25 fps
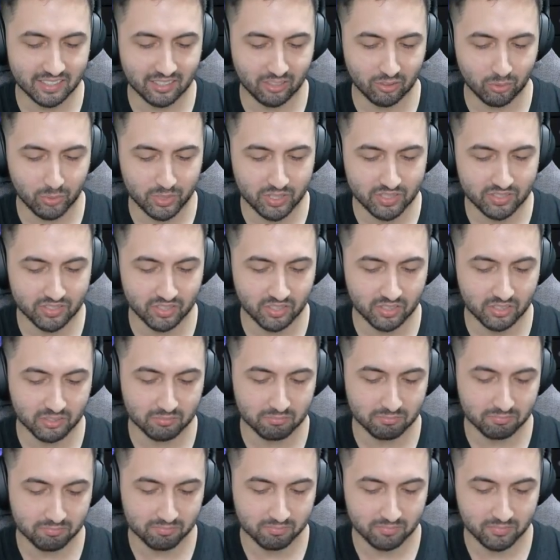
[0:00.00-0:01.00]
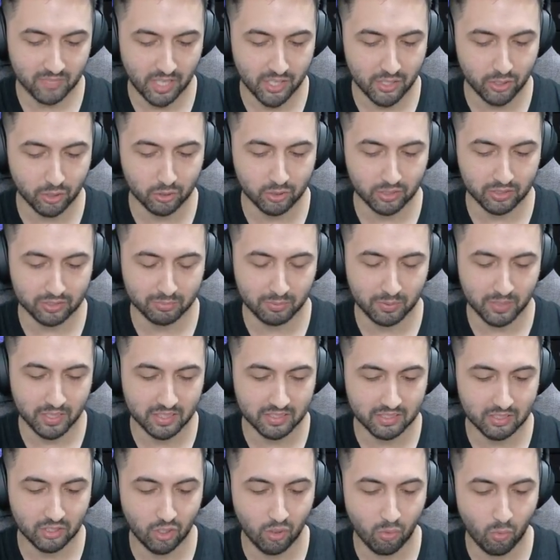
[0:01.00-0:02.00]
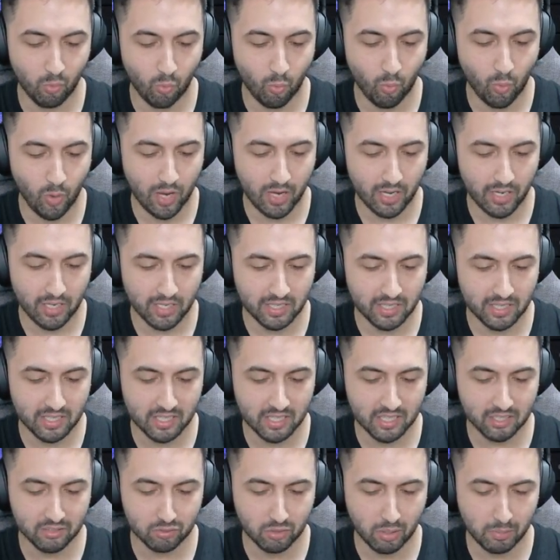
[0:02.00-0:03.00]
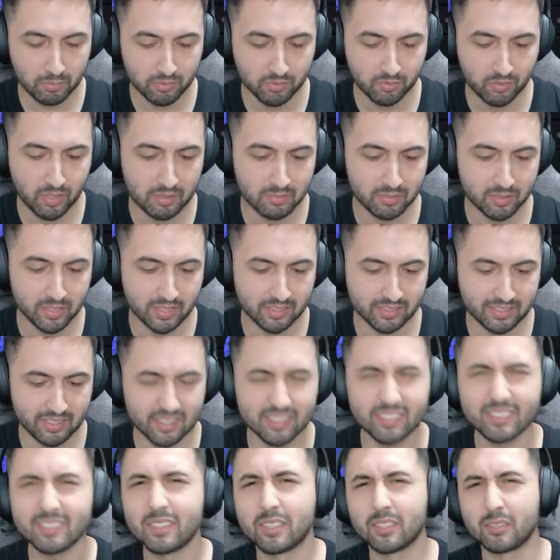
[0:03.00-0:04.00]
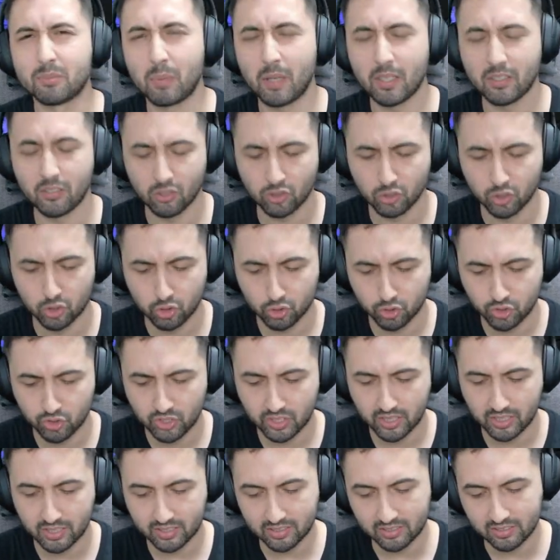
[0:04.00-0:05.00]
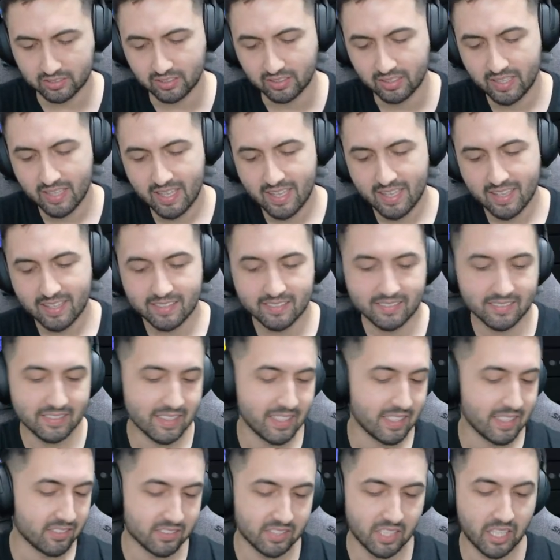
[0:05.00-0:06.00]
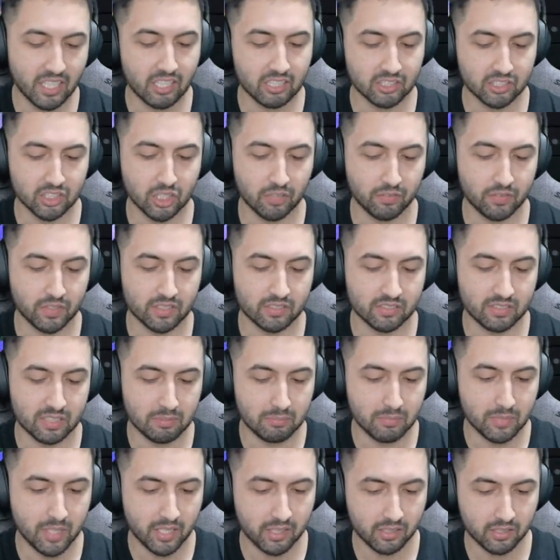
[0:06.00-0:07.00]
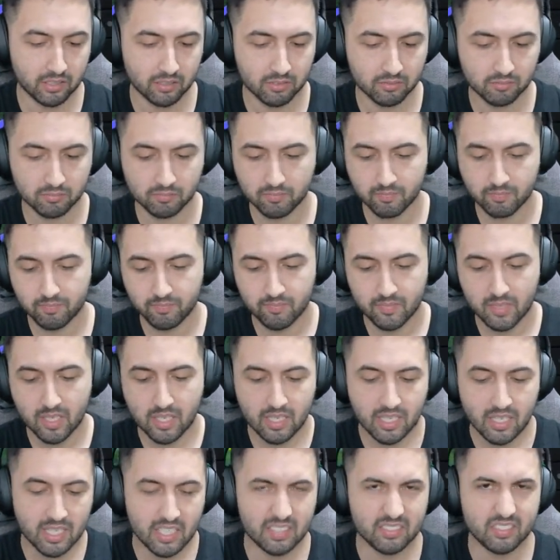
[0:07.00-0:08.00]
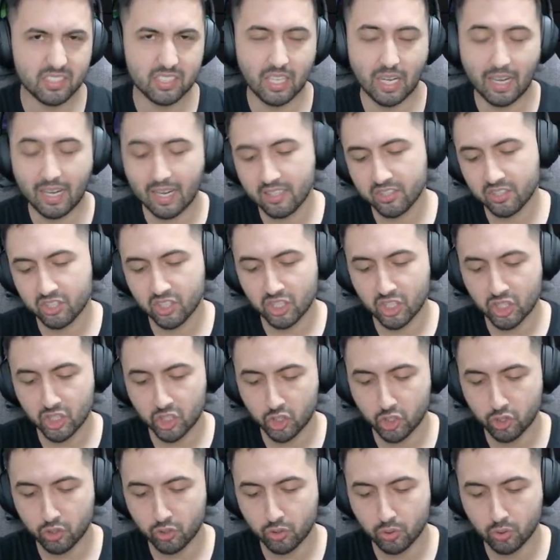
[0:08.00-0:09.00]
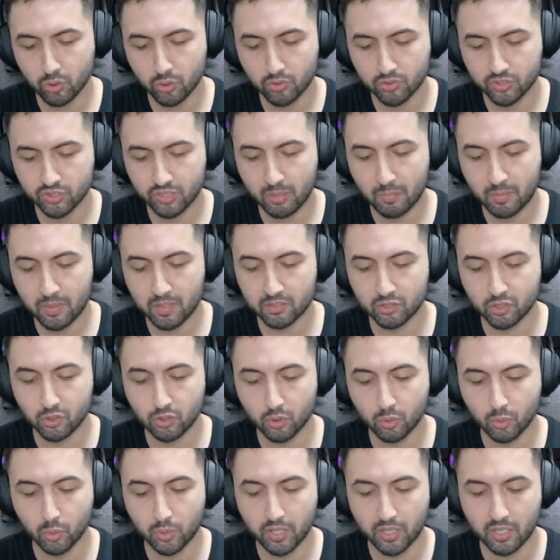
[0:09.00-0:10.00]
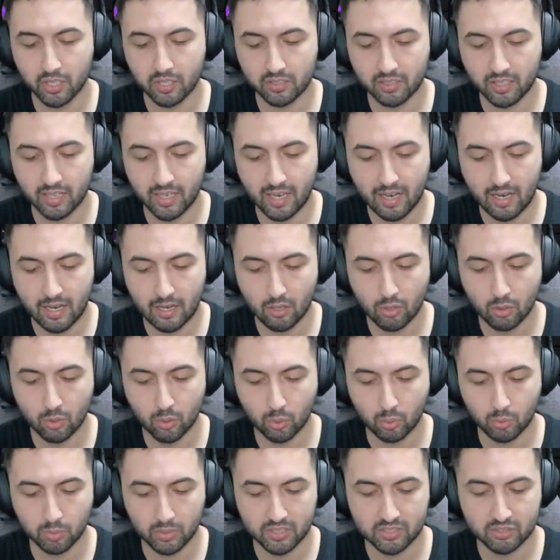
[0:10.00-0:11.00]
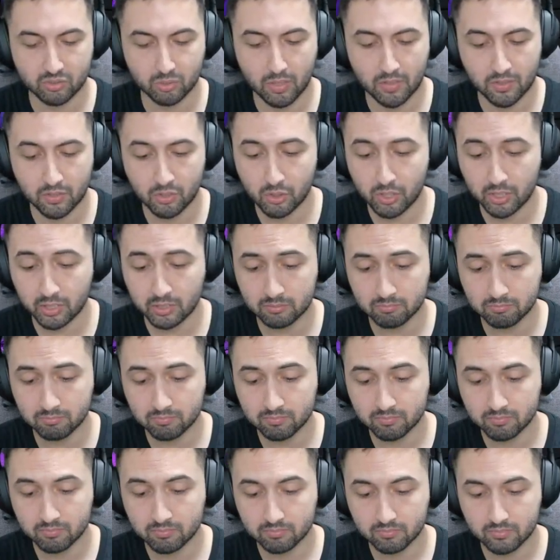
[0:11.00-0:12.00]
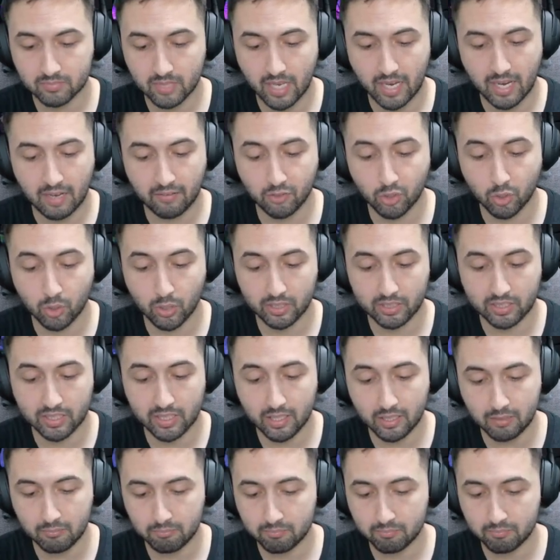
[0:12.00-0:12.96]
reason that you could explain on why it drops frames like this, despite not using the entirety of the Steam Deck? Is it an engine issue, something to do with how it's rendering? I have no idea.